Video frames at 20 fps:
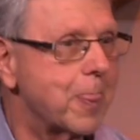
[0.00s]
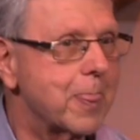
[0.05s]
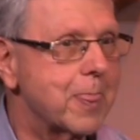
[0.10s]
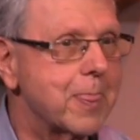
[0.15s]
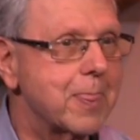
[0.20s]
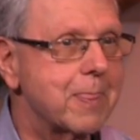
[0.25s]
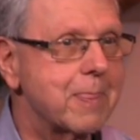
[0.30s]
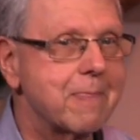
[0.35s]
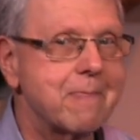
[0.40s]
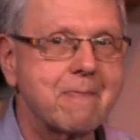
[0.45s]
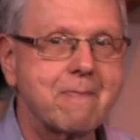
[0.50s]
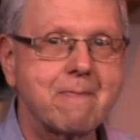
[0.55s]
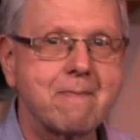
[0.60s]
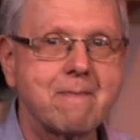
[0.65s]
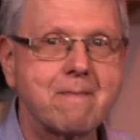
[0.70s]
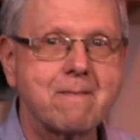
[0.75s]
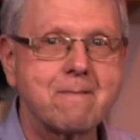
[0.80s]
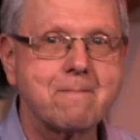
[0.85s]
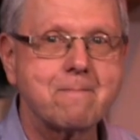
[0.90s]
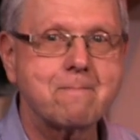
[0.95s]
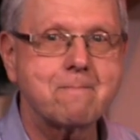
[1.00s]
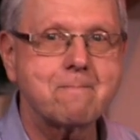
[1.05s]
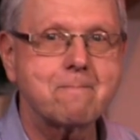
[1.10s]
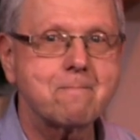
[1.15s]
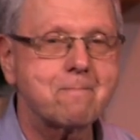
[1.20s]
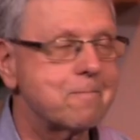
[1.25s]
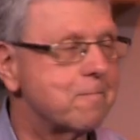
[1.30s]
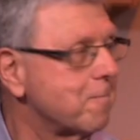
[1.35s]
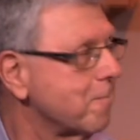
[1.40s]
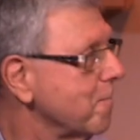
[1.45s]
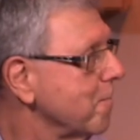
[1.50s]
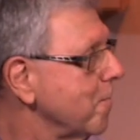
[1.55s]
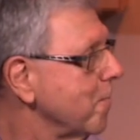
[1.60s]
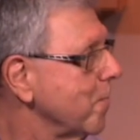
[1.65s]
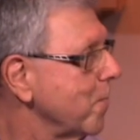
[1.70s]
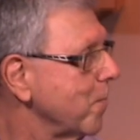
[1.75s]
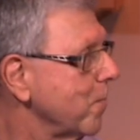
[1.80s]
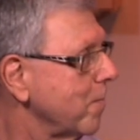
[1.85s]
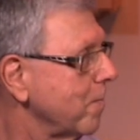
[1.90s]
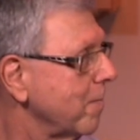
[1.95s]

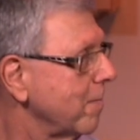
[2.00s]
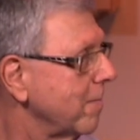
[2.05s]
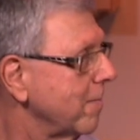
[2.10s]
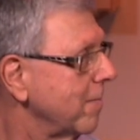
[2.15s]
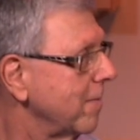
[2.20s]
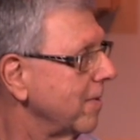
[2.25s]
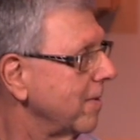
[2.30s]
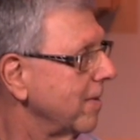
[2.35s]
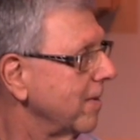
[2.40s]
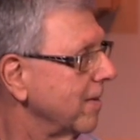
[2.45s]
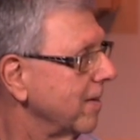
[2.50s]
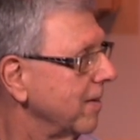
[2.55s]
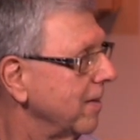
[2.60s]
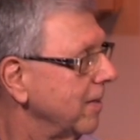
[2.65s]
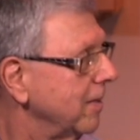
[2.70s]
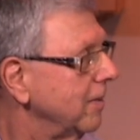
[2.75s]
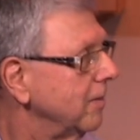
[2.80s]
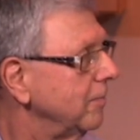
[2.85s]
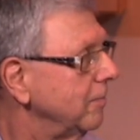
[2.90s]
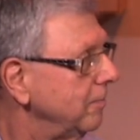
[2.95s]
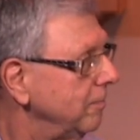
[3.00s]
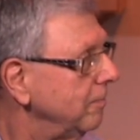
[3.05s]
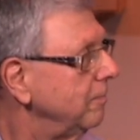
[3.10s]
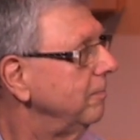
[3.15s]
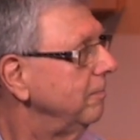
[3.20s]
This person isn't speaking.